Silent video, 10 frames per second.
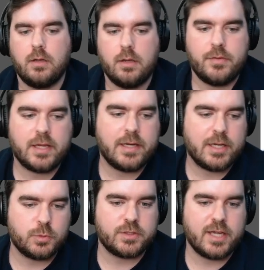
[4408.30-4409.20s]
They're going to get
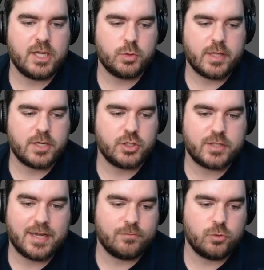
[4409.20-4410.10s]
to a stage where they just
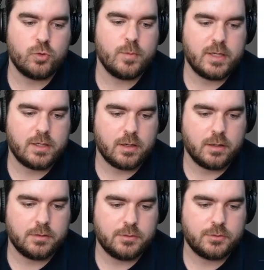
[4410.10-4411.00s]
have too many
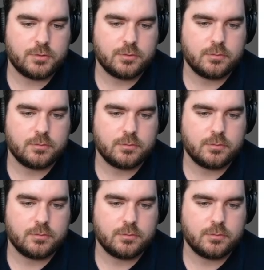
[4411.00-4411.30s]
cards.